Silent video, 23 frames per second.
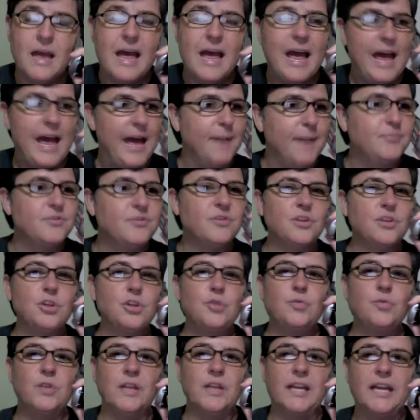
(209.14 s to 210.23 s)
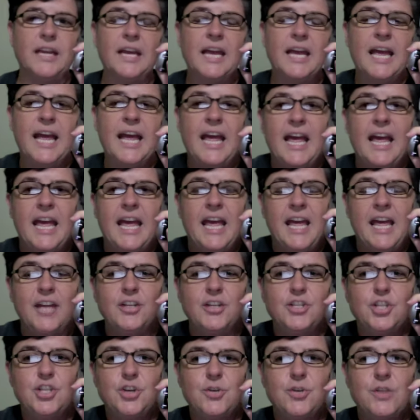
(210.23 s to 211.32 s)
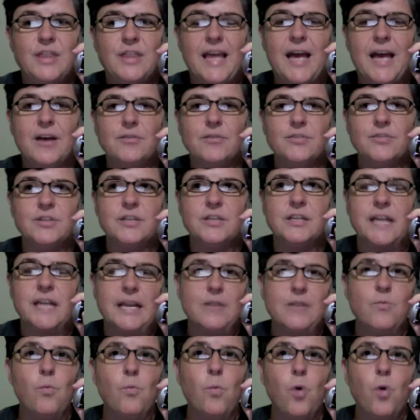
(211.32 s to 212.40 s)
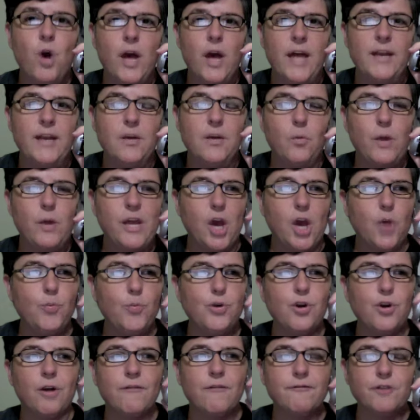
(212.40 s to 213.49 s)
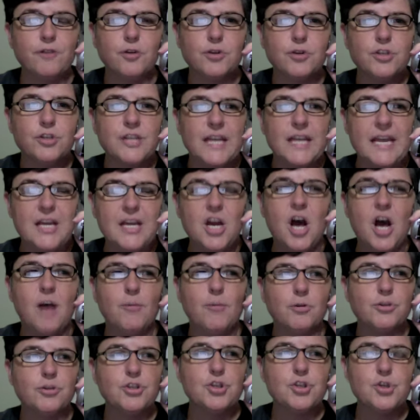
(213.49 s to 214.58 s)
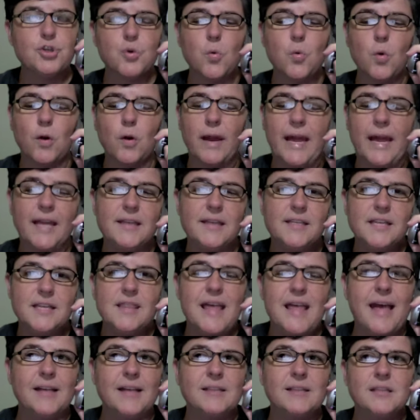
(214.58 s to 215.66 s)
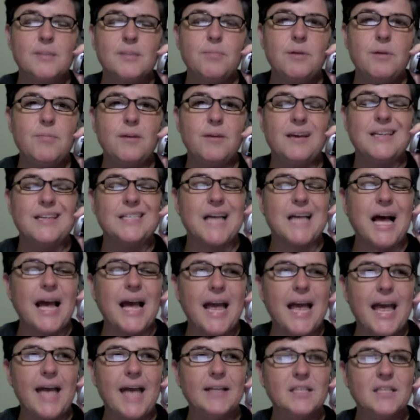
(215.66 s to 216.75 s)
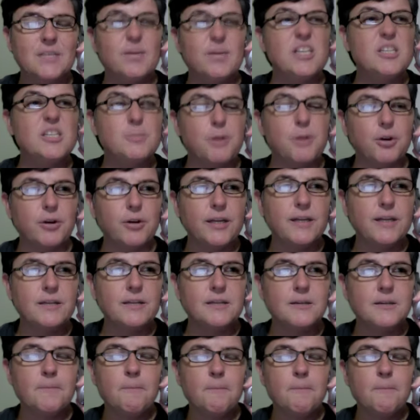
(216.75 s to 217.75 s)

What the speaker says: Absolutely. In 2001, we opened our first e-commerce store, and did that simply because I had some experience,